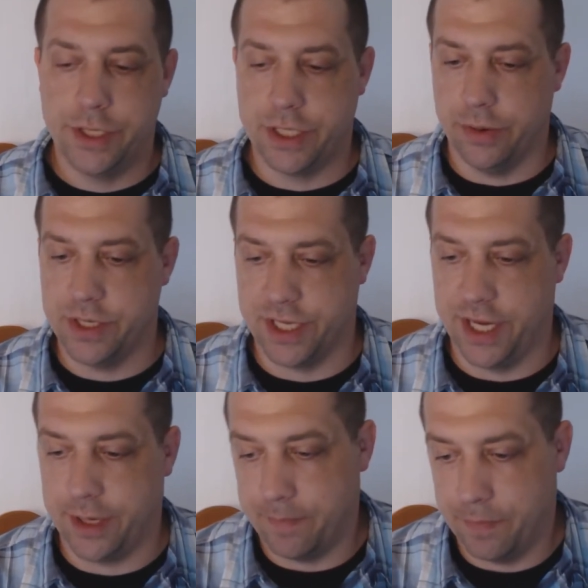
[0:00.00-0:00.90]
So it's
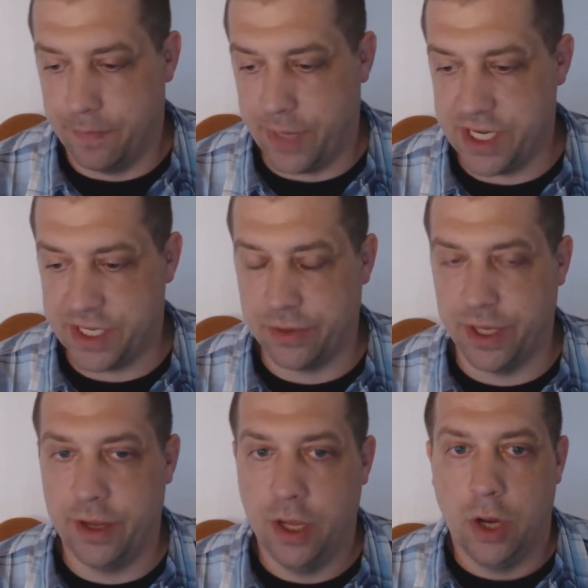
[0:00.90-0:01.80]
like,
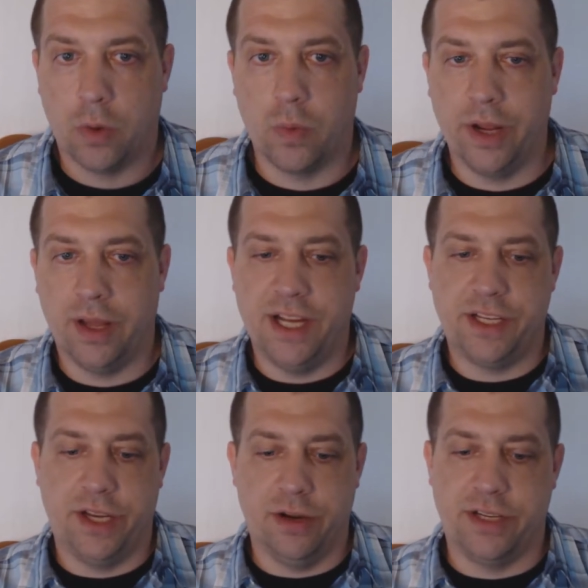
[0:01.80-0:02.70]
basically,
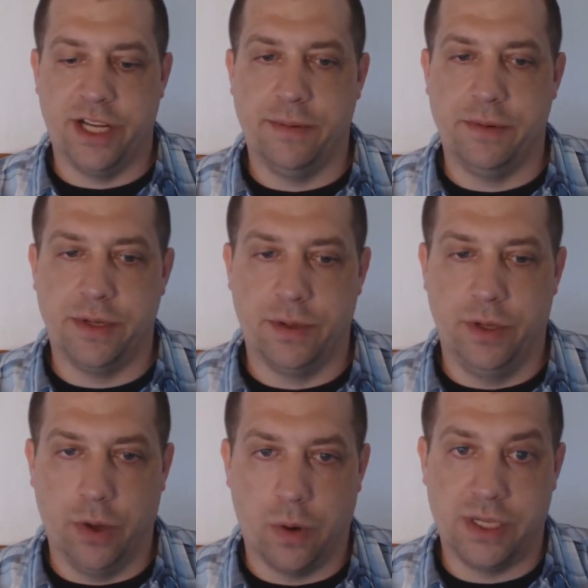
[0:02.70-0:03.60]
realize that your time's
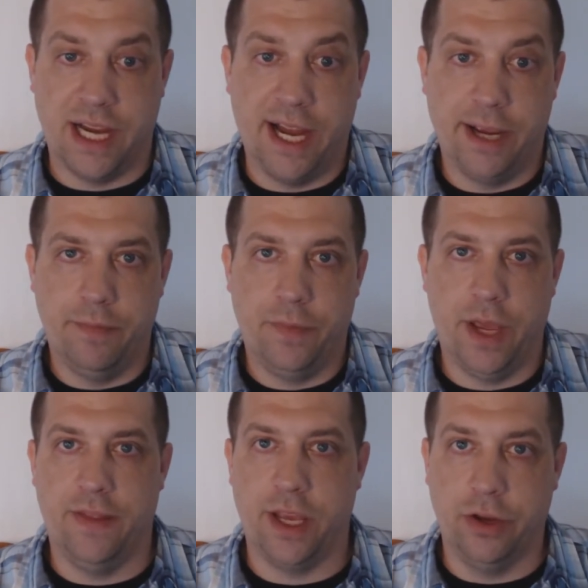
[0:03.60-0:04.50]
your time
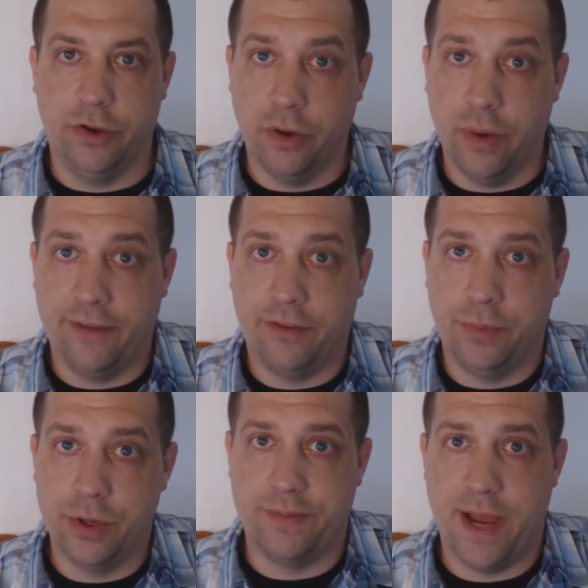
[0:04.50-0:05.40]
and that you do have
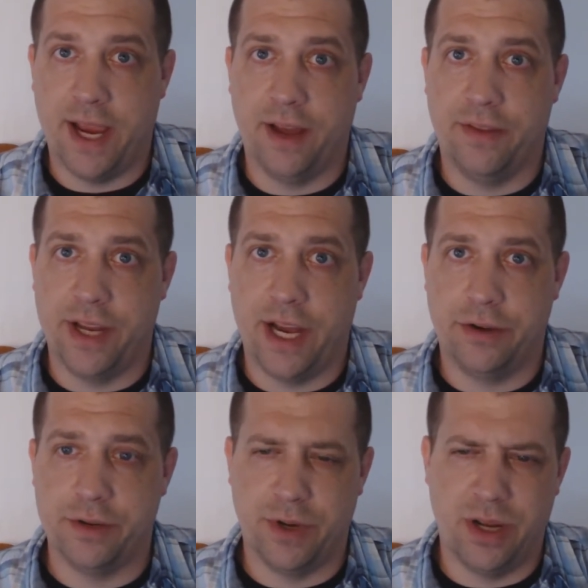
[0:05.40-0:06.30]
to push back on the
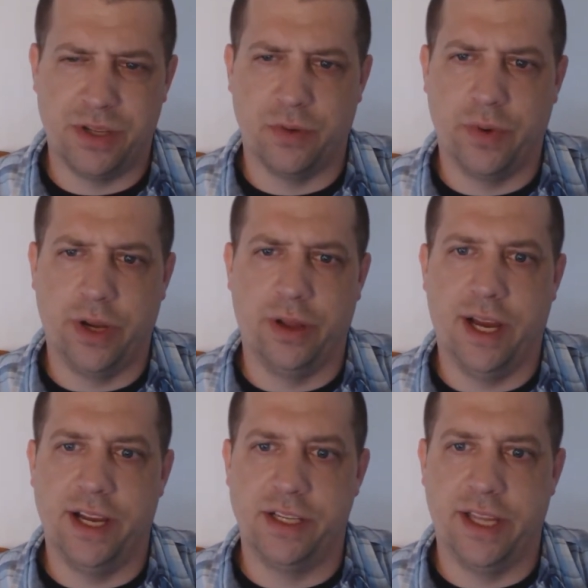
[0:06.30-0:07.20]
doctors, but also
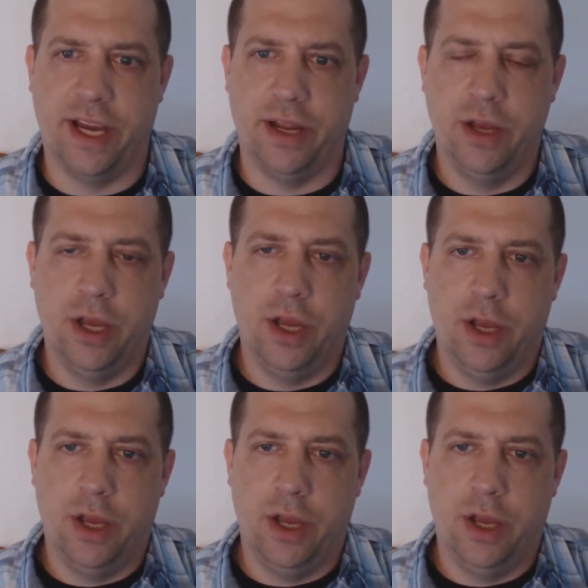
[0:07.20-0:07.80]
realize that